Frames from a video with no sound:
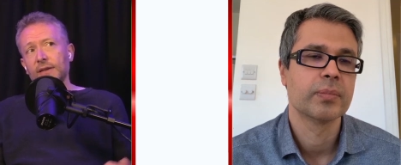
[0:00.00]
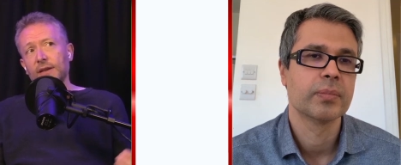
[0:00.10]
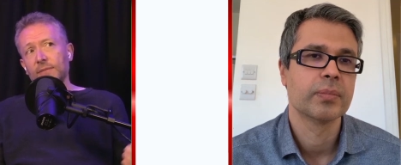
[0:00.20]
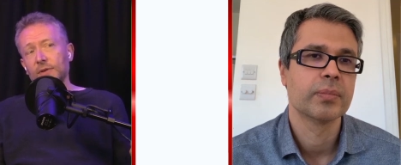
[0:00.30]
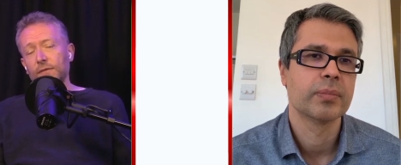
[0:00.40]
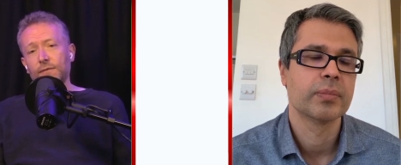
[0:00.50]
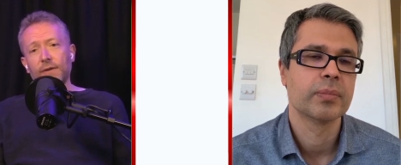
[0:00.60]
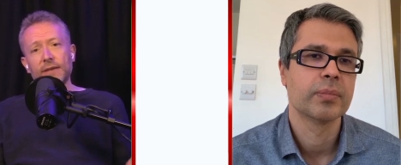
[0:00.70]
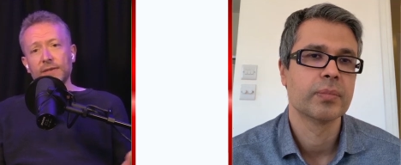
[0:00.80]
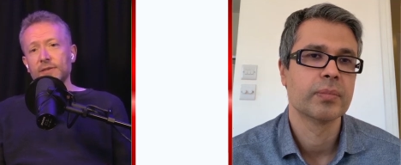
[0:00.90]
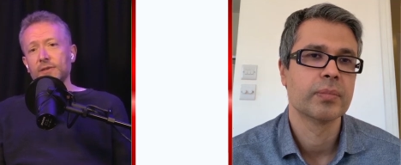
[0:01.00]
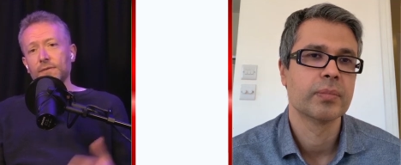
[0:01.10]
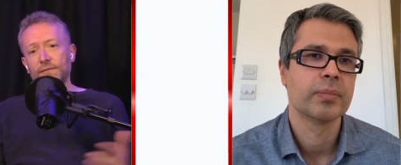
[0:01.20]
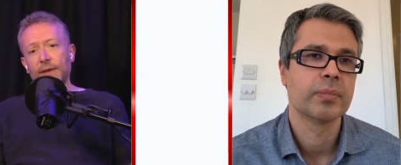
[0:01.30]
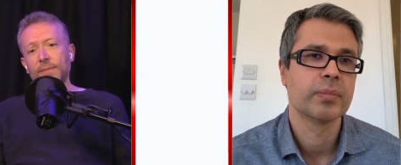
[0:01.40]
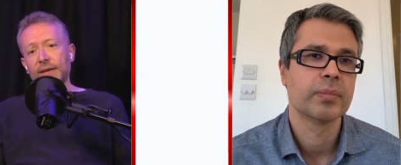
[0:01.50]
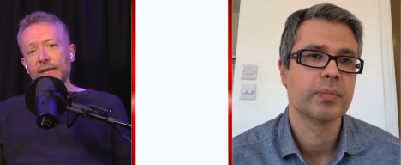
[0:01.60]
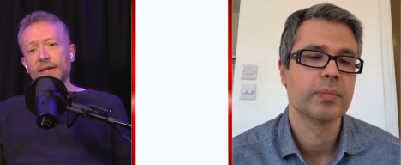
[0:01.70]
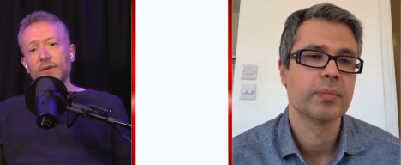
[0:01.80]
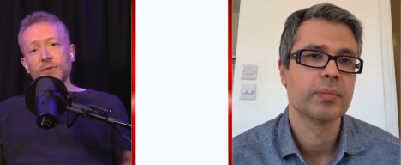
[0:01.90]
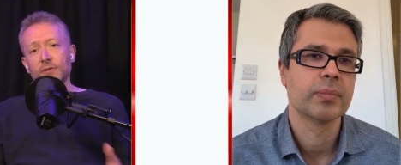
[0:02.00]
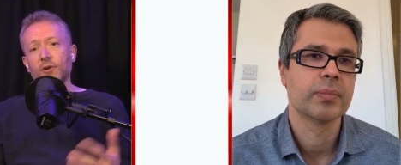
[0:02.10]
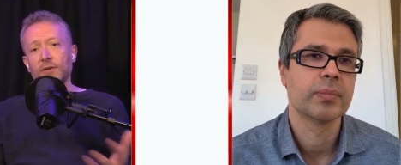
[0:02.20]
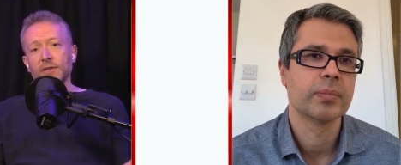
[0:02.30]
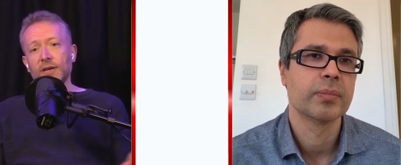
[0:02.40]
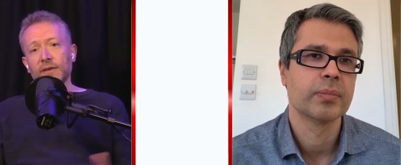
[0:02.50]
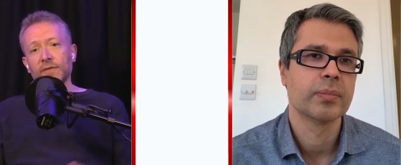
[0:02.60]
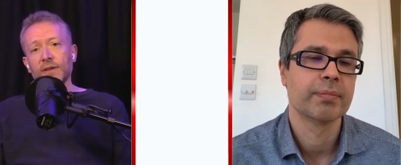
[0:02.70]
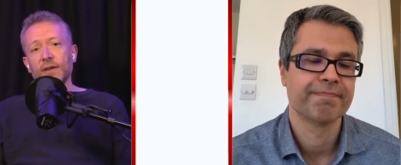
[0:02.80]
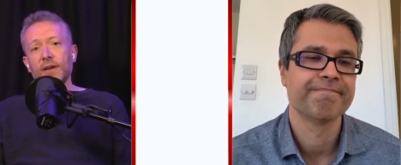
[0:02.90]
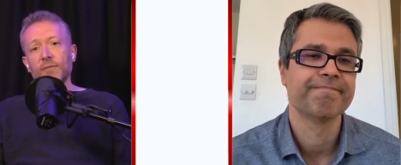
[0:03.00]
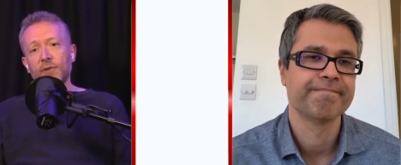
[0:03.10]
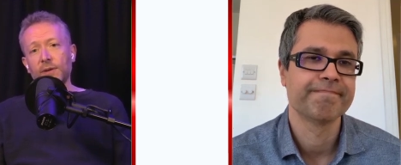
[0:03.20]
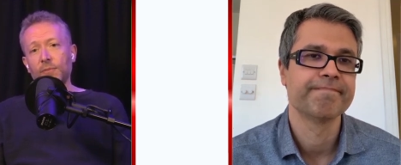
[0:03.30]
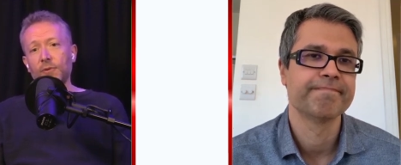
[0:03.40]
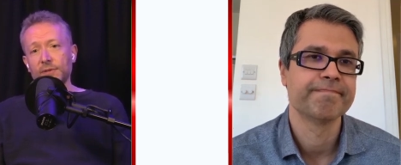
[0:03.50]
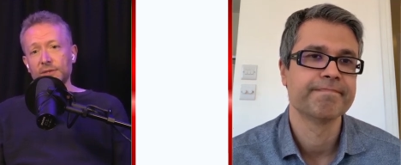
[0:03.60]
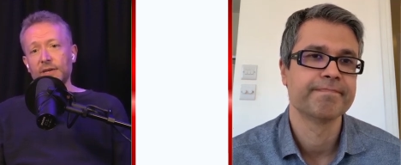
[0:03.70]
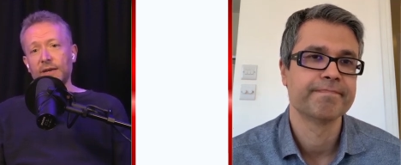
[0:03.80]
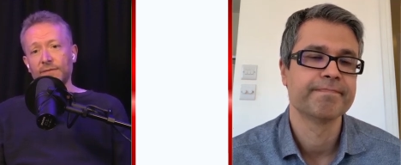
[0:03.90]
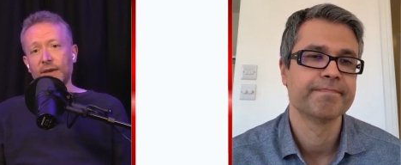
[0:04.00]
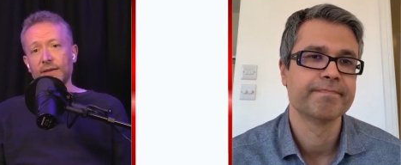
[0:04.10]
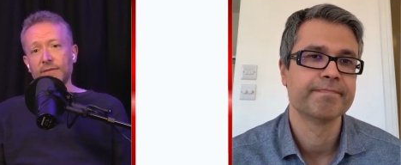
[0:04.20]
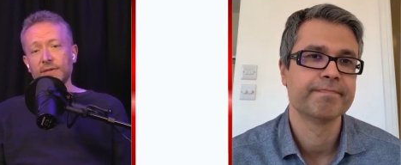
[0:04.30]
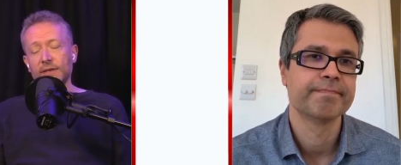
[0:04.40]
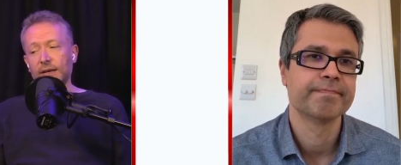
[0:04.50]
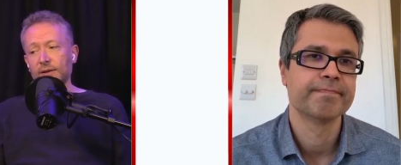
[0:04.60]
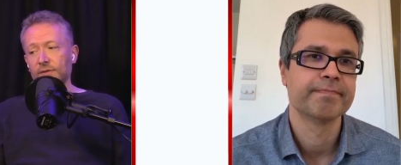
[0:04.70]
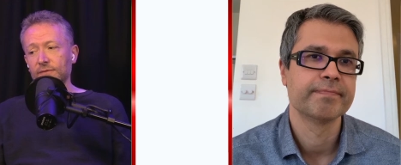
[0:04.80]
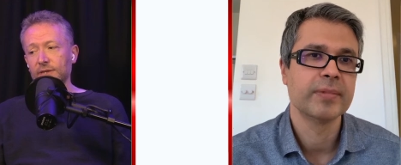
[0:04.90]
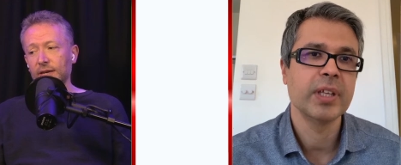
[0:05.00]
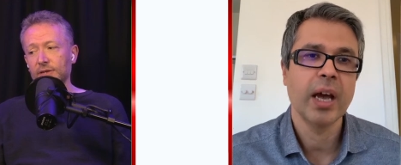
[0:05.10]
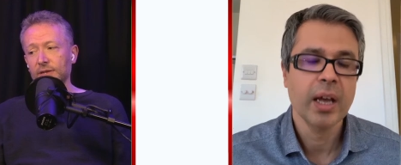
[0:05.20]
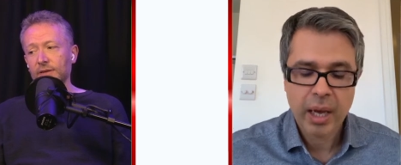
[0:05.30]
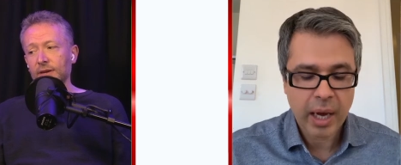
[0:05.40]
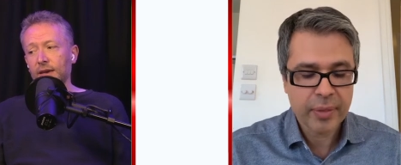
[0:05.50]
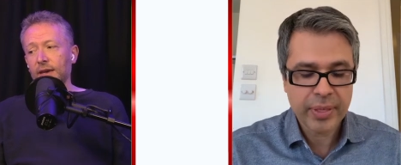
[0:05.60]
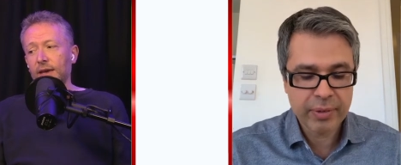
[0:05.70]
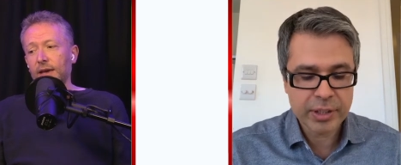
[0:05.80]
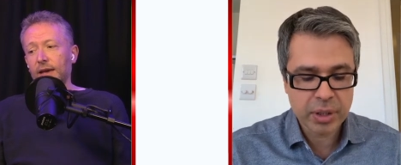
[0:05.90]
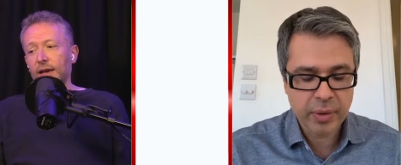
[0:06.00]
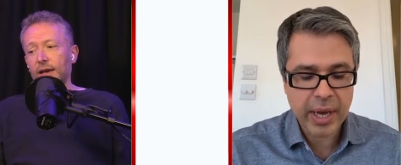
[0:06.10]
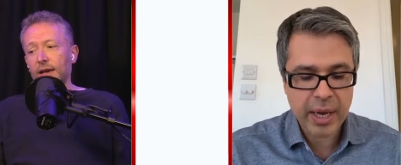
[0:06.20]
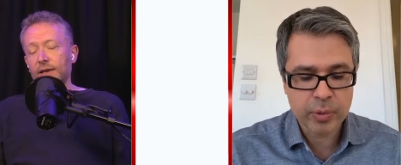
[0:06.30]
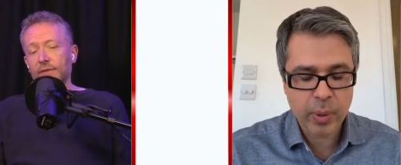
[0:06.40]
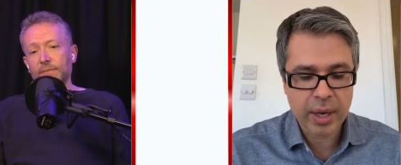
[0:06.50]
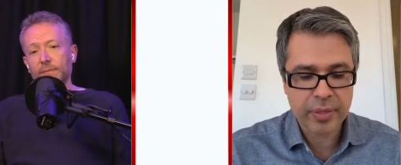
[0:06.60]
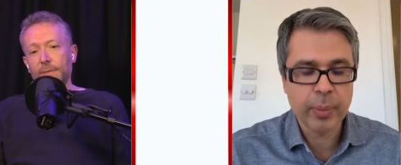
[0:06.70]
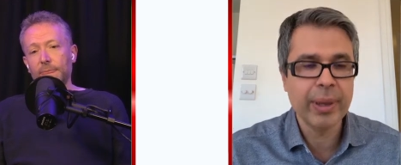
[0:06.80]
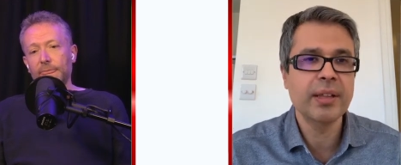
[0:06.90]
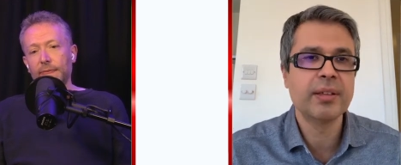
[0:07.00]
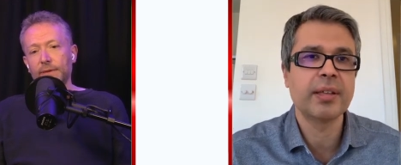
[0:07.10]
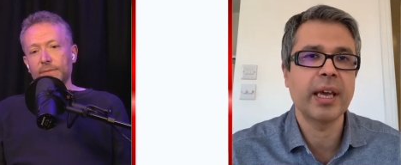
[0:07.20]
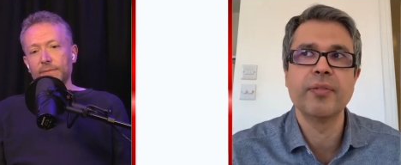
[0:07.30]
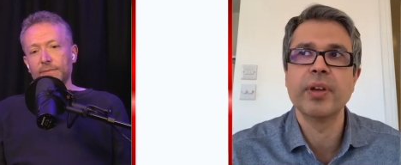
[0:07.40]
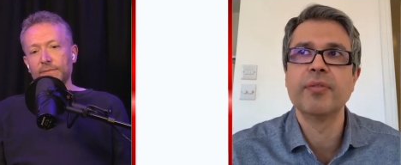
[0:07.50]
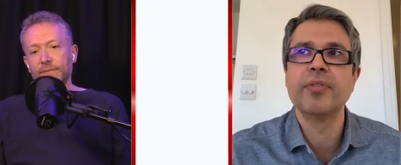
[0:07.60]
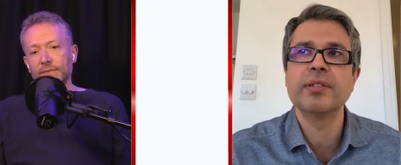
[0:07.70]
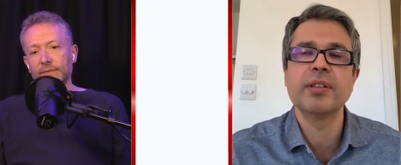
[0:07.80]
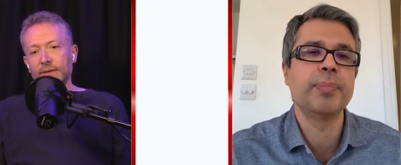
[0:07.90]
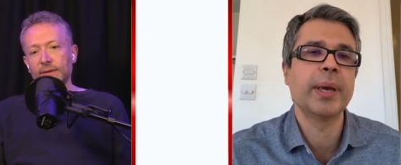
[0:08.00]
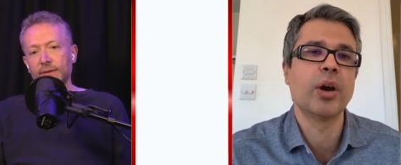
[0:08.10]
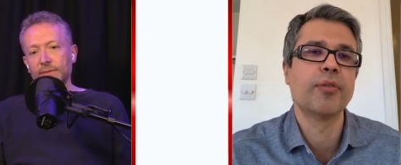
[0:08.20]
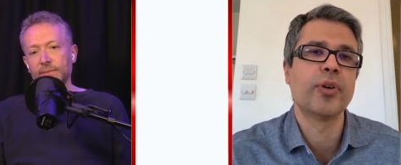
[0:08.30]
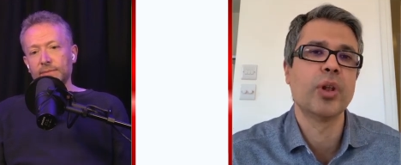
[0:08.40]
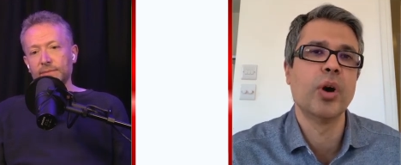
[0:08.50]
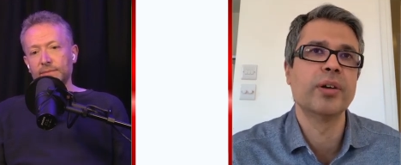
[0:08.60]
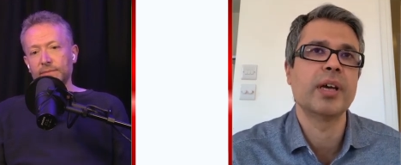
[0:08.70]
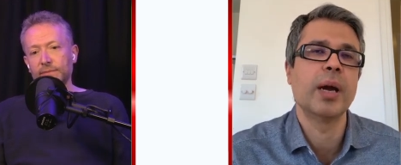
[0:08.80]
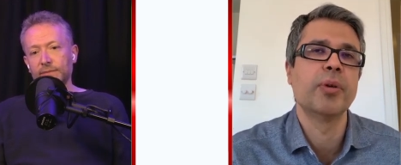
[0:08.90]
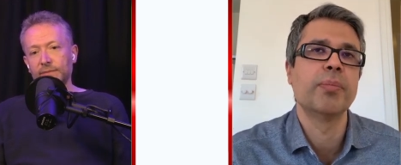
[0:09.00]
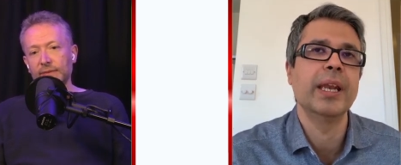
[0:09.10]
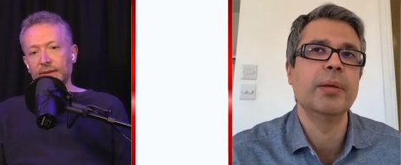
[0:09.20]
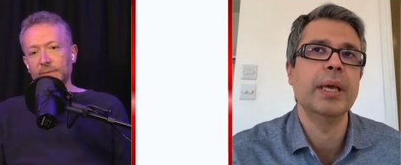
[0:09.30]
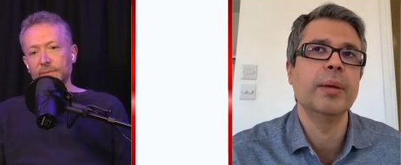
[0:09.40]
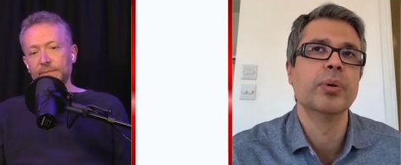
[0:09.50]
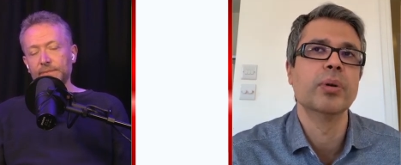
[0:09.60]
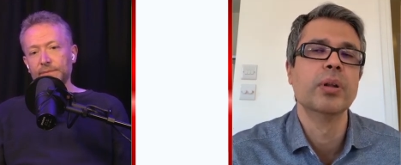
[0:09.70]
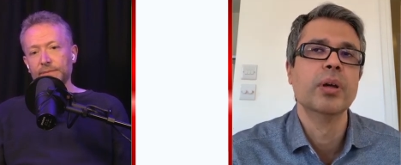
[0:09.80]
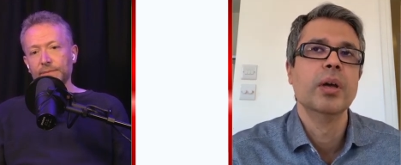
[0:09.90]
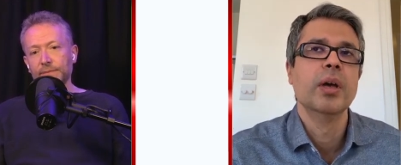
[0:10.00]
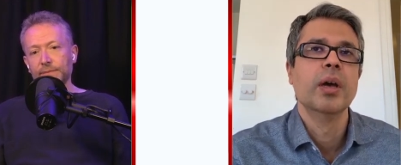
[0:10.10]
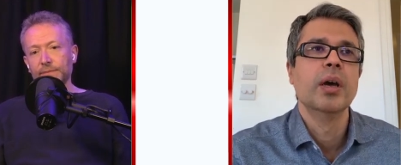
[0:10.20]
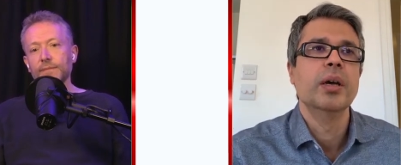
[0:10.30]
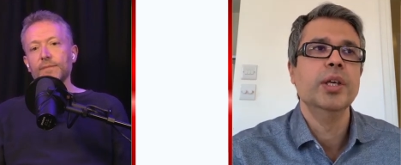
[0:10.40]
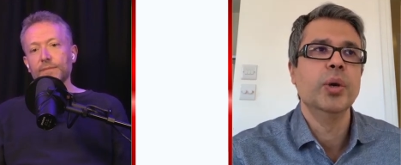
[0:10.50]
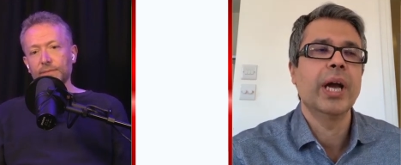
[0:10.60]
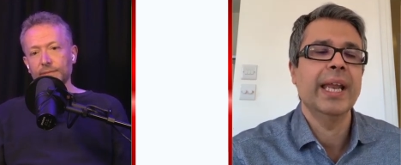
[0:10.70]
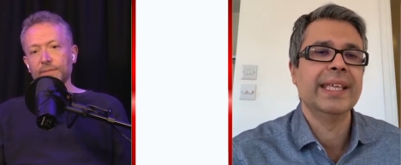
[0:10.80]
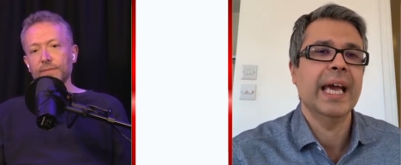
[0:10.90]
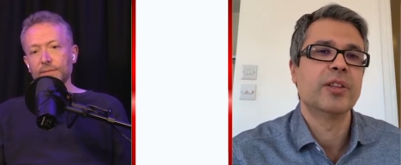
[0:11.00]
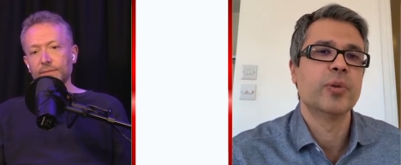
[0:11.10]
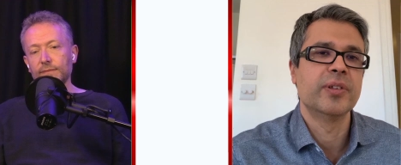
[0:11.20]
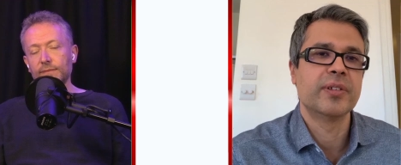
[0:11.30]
Speaker 1: um, your friends, your family or your doctor. And really important to have that, that conversation.
Speaker 2: Yeah. And I think, Richard, on that uh, as well, I think we need to say, if this has been going for a long time with many people, you can get to